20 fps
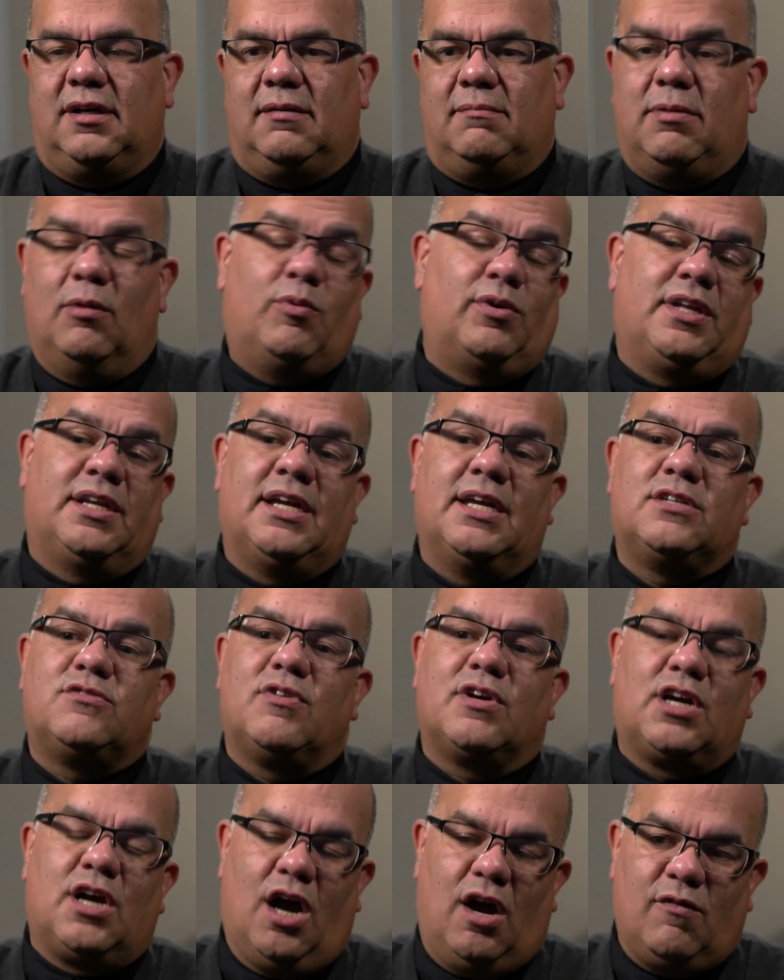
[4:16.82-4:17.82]
But within his
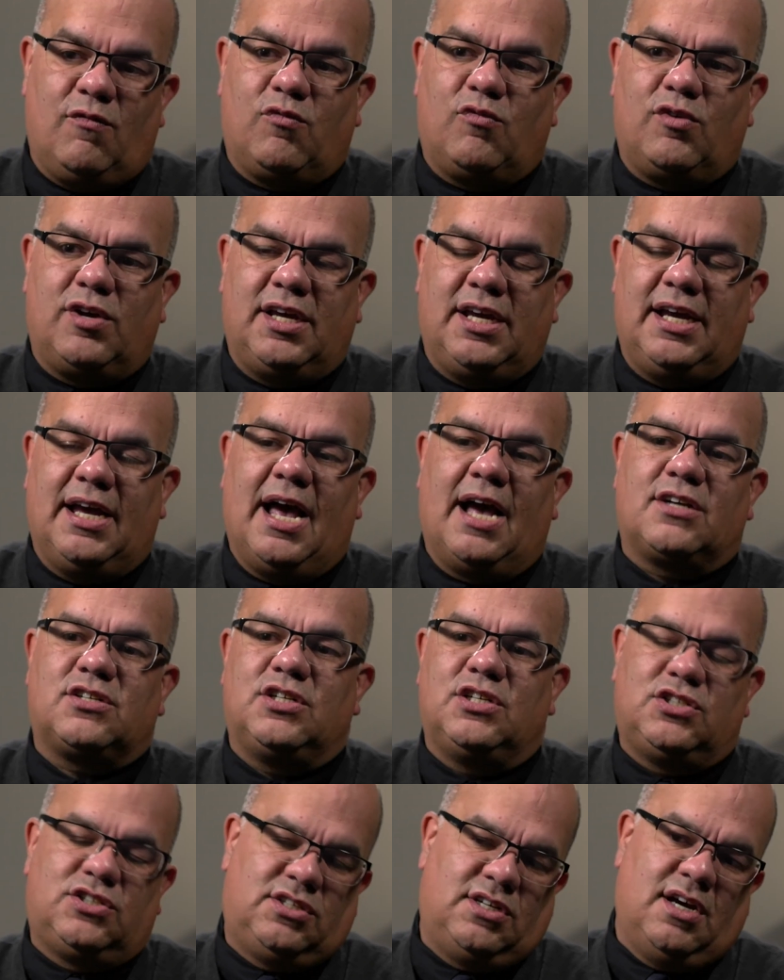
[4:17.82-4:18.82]
recovery, he
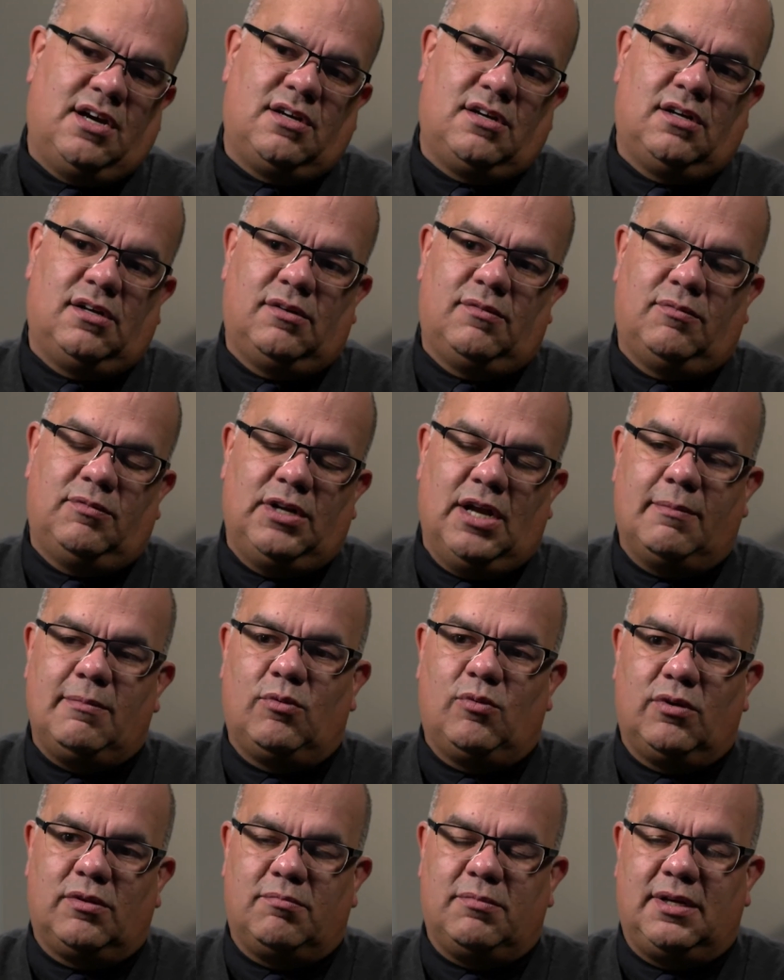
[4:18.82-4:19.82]
actually shared a number
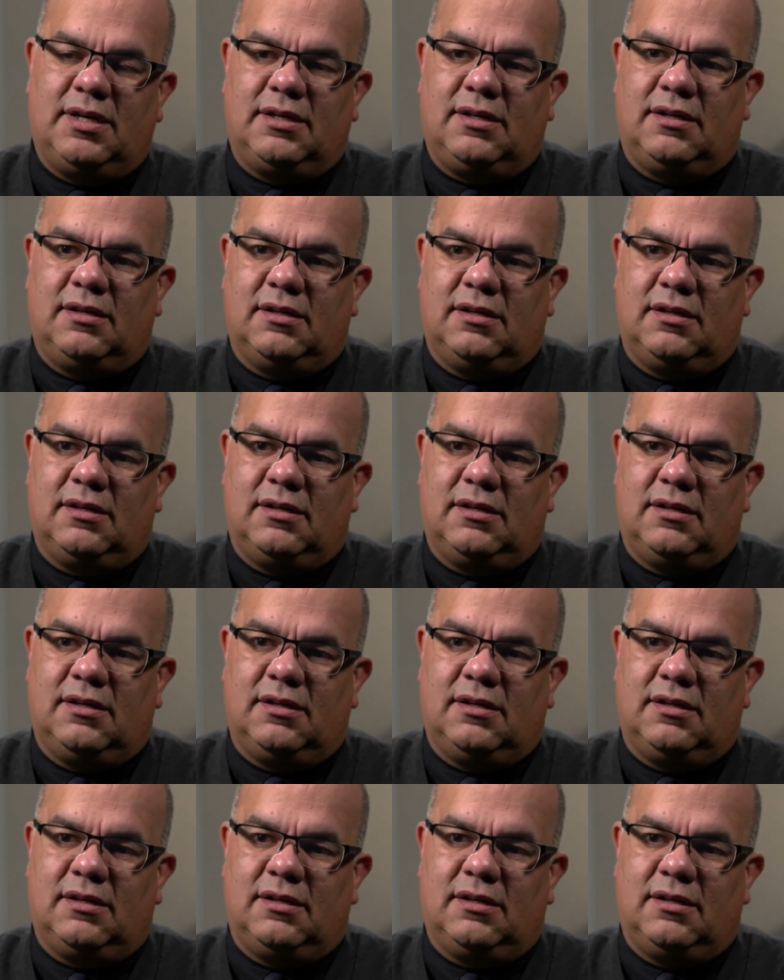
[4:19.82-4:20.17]
with me,